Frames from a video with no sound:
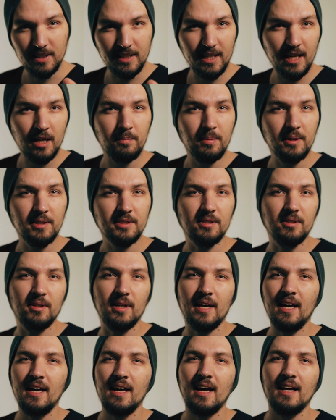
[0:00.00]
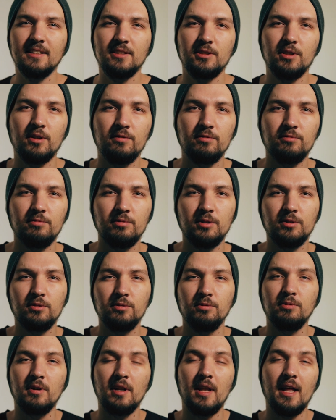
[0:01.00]
the Gigapixel AI software
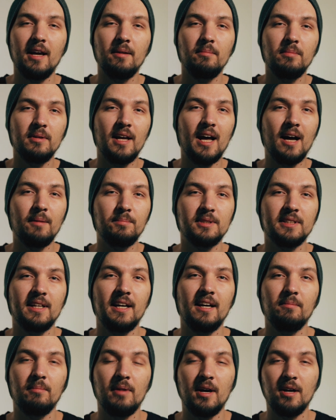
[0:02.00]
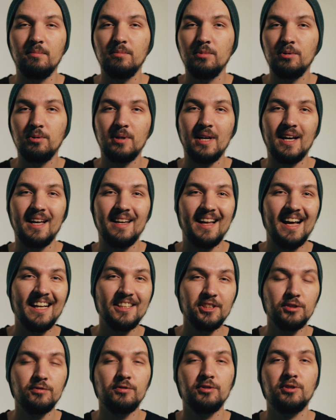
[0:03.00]
to reliably upscale my moon and
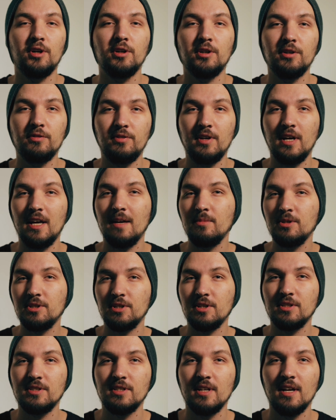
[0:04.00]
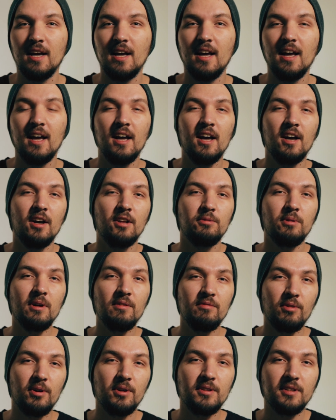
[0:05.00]
astrophotography images
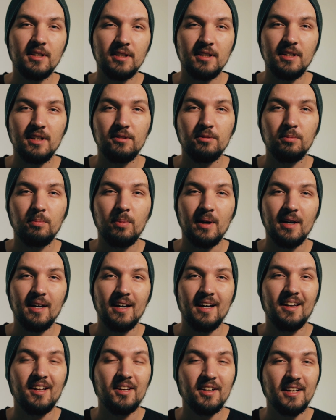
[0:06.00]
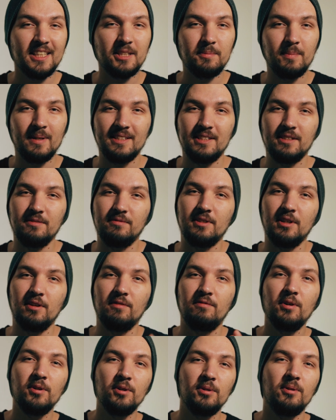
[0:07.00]
to avoid the need to buy another expensive
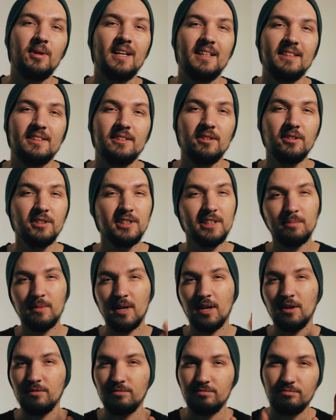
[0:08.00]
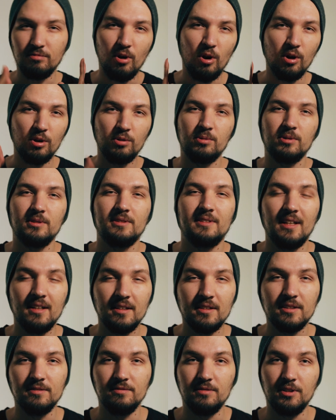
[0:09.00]
telephoto lens or some kind of awkward
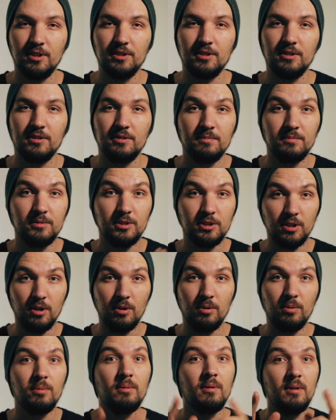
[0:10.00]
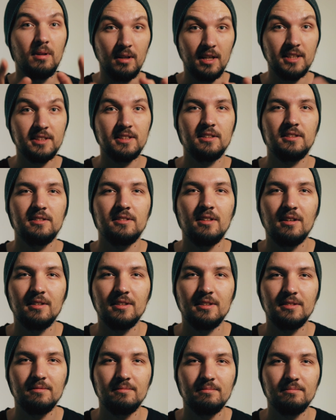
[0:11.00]
teleconverter. So let's get
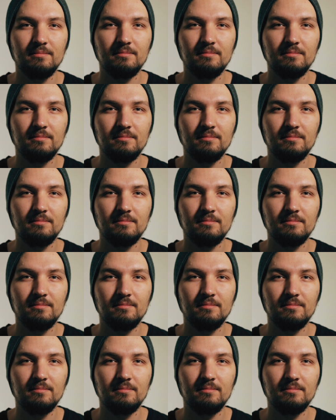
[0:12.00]
started.